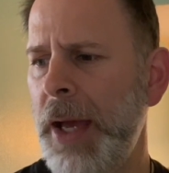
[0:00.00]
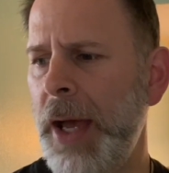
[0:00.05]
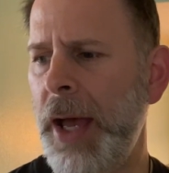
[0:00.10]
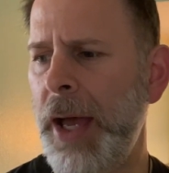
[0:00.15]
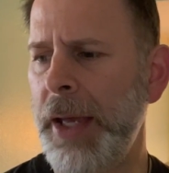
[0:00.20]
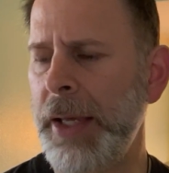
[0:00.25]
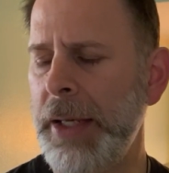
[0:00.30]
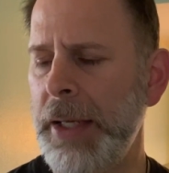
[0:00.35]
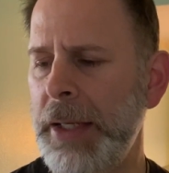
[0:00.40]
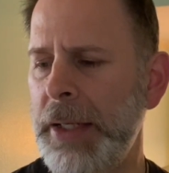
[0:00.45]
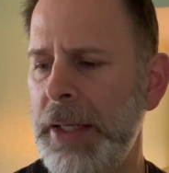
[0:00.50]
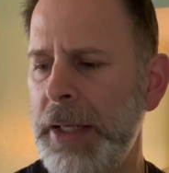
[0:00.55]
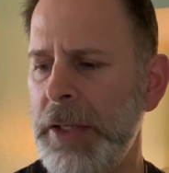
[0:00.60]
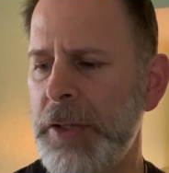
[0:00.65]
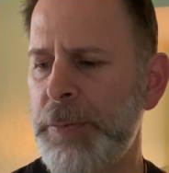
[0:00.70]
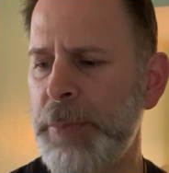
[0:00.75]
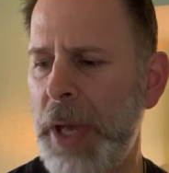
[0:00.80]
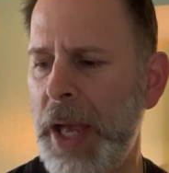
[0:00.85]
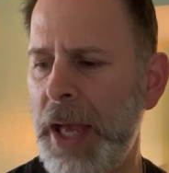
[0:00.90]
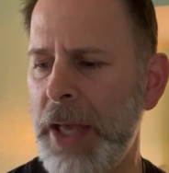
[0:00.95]
It
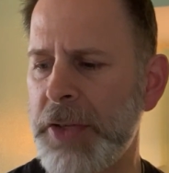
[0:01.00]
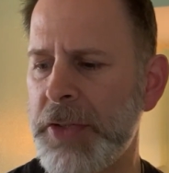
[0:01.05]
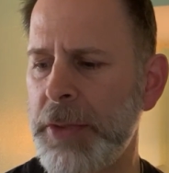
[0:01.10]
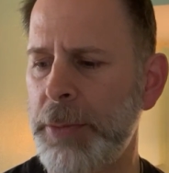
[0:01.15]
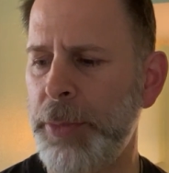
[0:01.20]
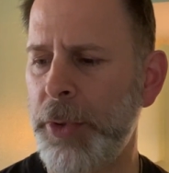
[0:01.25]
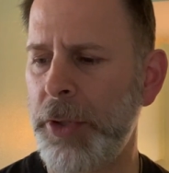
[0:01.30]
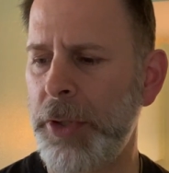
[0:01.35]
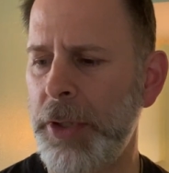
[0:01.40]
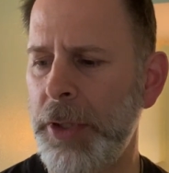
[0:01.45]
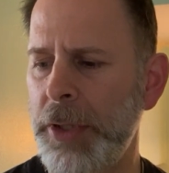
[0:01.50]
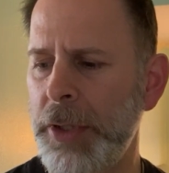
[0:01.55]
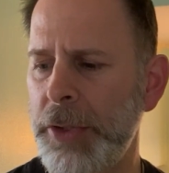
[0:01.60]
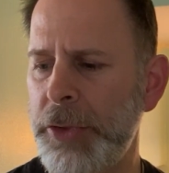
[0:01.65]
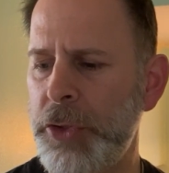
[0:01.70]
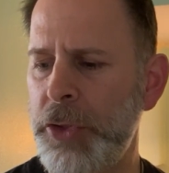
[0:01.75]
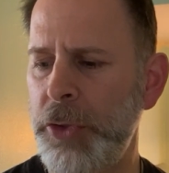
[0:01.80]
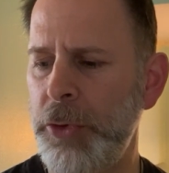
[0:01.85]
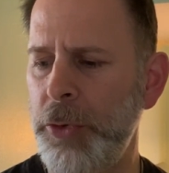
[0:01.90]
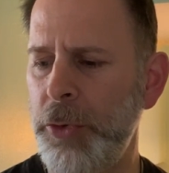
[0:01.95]
is
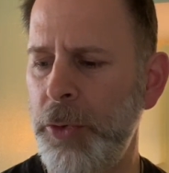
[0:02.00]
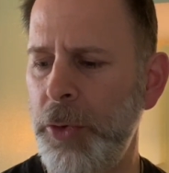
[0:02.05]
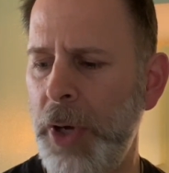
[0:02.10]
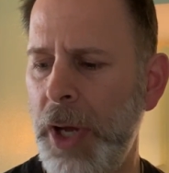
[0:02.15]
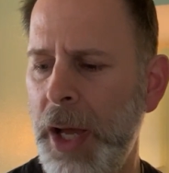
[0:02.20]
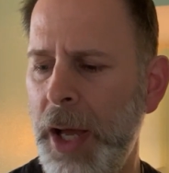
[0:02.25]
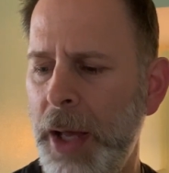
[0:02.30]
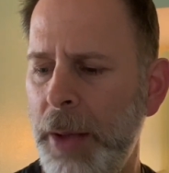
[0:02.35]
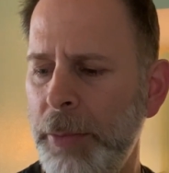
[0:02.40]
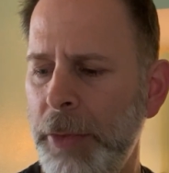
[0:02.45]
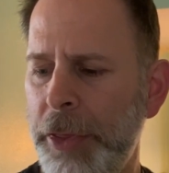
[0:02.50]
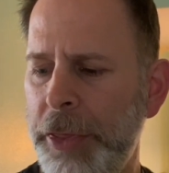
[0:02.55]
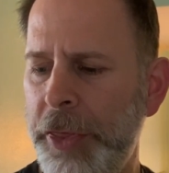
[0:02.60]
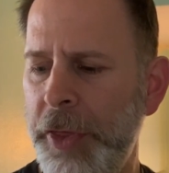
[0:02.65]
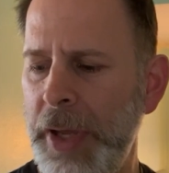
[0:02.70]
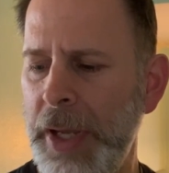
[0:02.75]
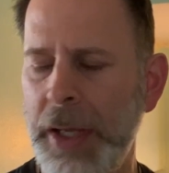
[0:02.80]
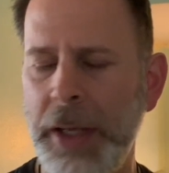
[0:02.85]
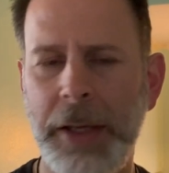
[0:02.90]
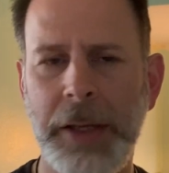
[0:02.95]
possible to
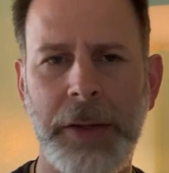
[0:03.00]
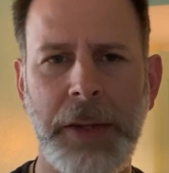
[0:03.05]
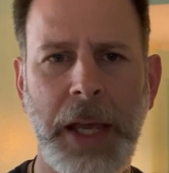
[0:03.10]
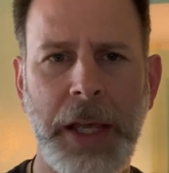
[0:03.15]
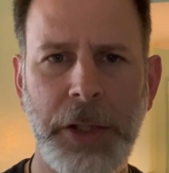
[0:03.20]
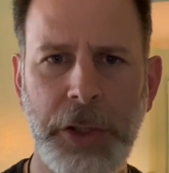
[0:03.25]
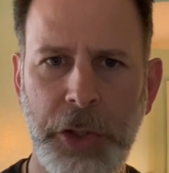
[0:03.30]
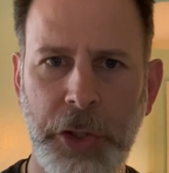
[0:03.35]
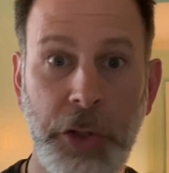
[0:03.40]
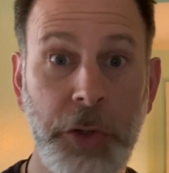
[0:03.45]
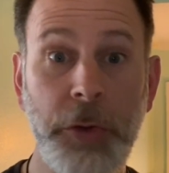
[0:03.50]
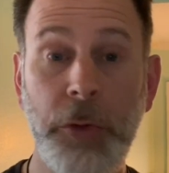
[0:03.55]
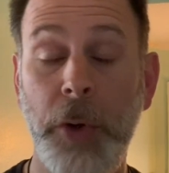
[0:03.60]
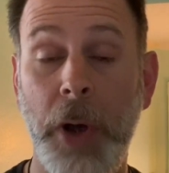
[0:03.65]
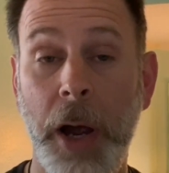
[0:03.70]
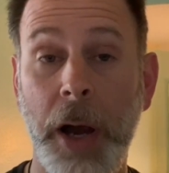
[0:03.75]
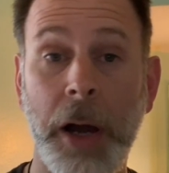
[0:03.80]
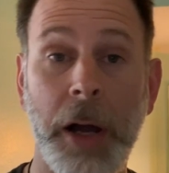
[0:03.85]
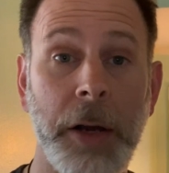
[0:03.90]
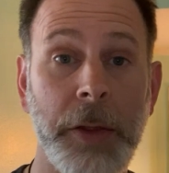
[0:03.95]
think that you
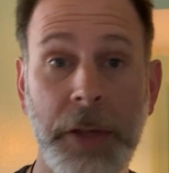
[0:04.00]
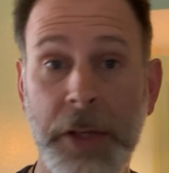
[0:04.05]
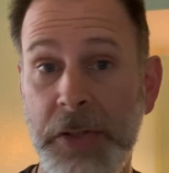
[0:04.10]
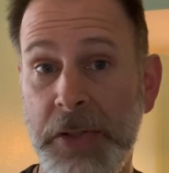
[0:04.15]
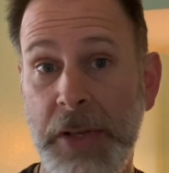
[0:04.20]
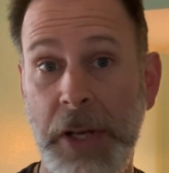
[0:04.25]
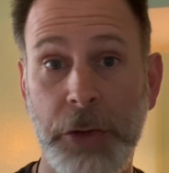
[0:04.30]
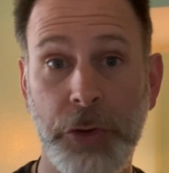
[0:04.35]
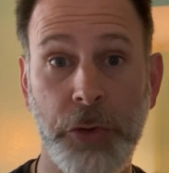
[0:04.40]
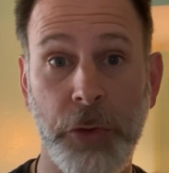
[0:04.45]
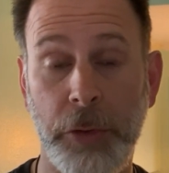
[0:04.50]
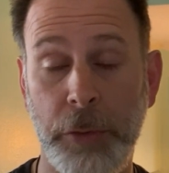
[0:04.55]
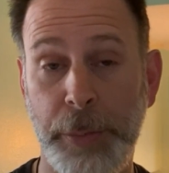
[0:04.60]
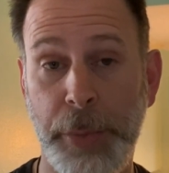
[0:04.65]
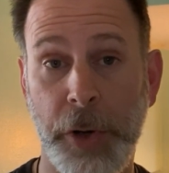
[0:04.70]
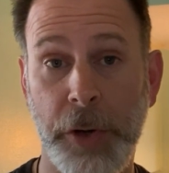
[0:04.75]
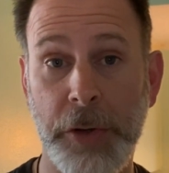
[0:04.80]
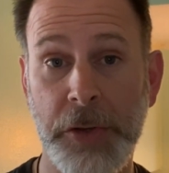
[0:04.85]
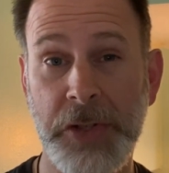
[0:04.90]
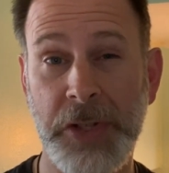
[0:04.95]
are the central
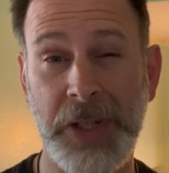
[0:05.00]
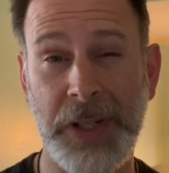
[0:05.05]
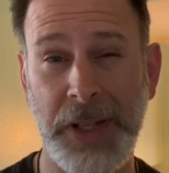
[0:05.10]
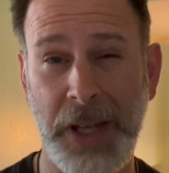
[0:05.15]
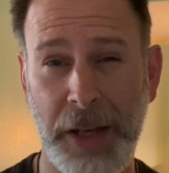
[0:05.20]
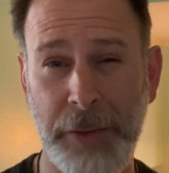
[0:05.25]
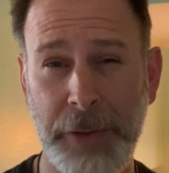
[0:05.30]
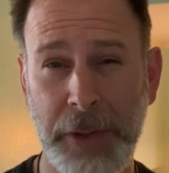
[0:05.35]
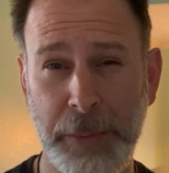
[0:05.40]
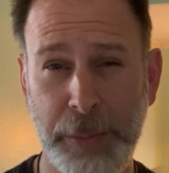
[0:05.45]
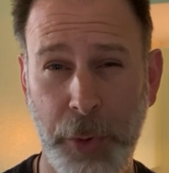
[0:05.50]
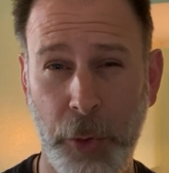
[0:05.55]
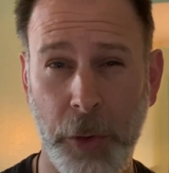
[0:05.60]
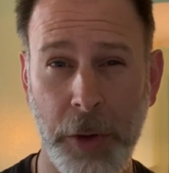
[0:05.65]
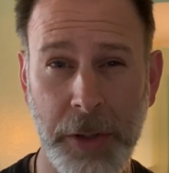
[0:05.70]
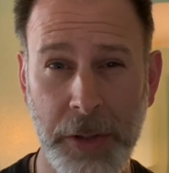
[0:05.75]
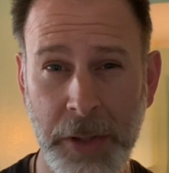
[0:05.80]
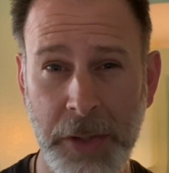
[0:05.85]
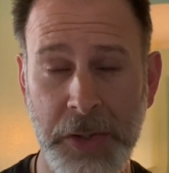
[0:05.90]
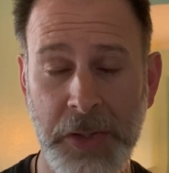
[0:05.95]
person of
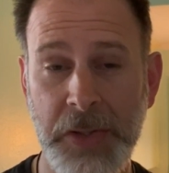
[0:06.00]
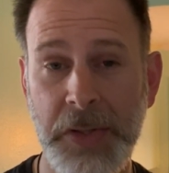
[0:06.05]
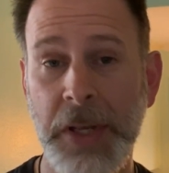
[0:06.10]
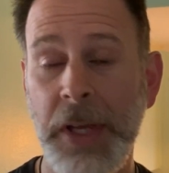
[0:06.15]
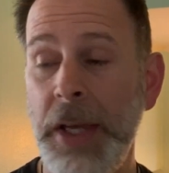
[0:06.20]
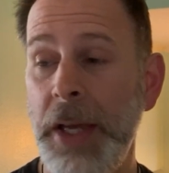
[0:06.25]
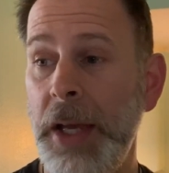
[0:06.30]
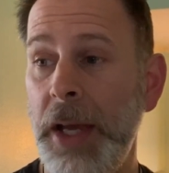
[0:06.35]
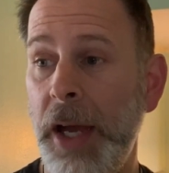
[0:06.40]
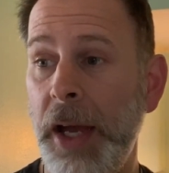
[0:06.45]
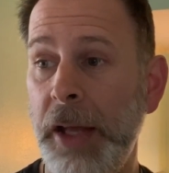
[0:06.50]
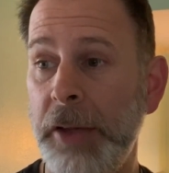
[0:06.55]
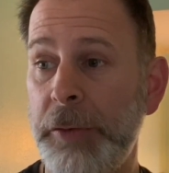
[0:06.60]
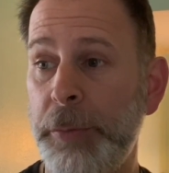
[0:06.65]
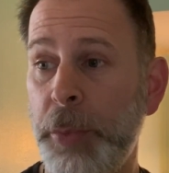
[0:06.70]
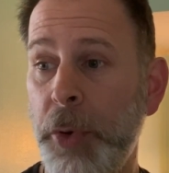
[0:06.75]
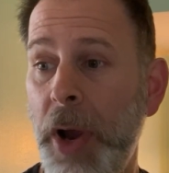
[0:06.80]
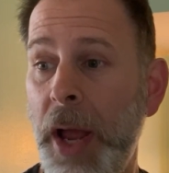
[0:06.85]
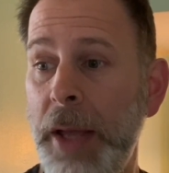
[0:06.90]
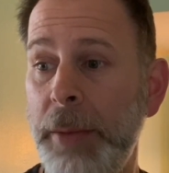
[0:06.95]
importance. That's
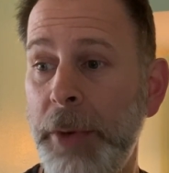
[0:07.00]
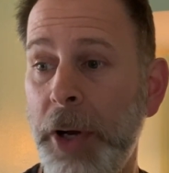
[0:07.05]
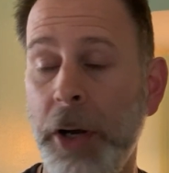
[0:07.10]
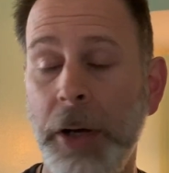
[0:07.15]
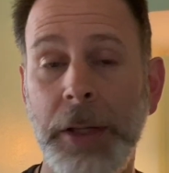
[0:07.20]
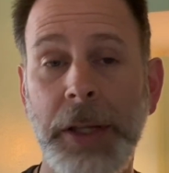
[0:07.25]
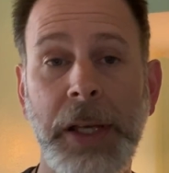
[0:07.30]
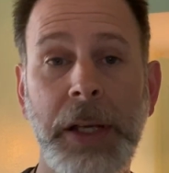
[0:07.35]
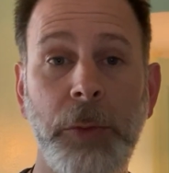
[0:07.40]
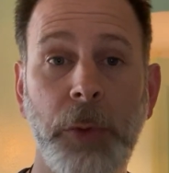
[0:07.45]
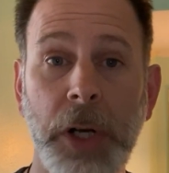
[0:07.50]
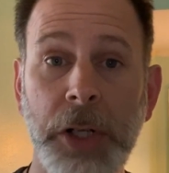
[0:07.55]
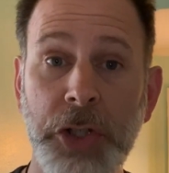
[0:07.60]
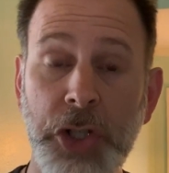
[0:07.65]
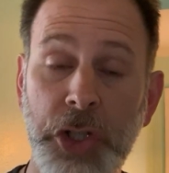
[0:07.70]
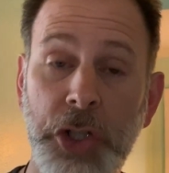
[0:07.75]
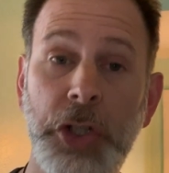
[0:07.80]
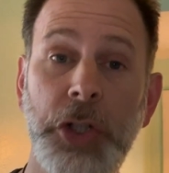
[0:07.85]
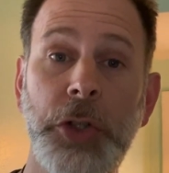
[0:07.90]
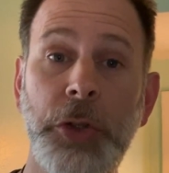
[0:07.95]
primarily
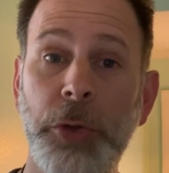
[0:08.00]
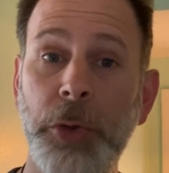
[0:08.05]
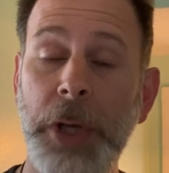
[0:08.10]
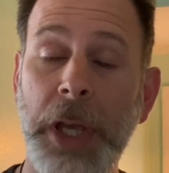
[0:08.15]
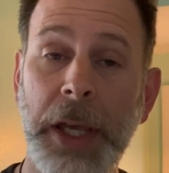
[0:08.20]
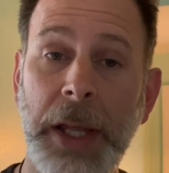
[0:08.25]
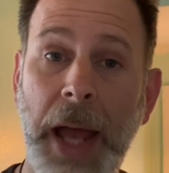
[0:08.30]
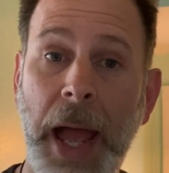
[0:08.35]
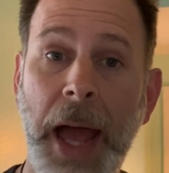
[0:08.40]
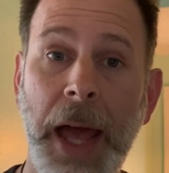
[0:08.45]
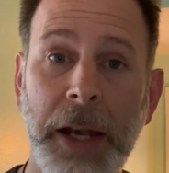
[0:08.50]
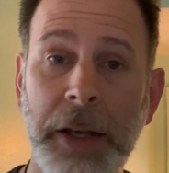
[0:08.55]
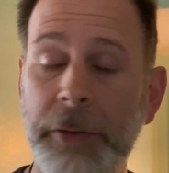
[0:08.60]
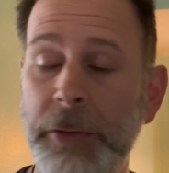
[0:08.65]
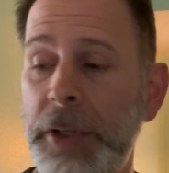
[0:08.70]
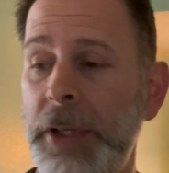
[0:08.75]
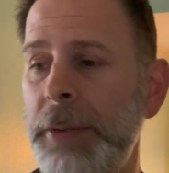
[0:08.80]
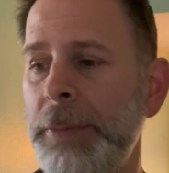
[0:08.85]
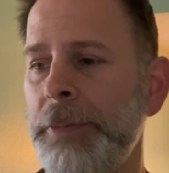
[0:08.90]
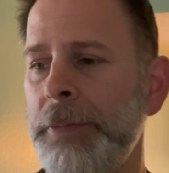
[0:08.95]
what you get out
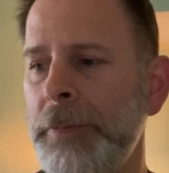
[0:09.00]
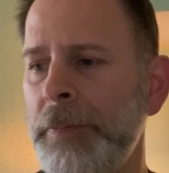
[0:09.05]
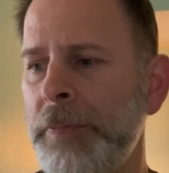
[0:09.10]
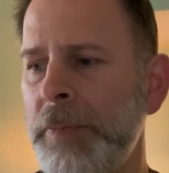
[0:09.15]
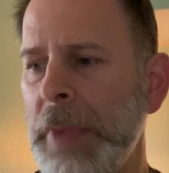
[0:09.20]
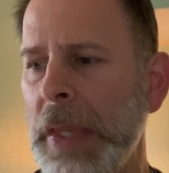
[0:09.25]
of it.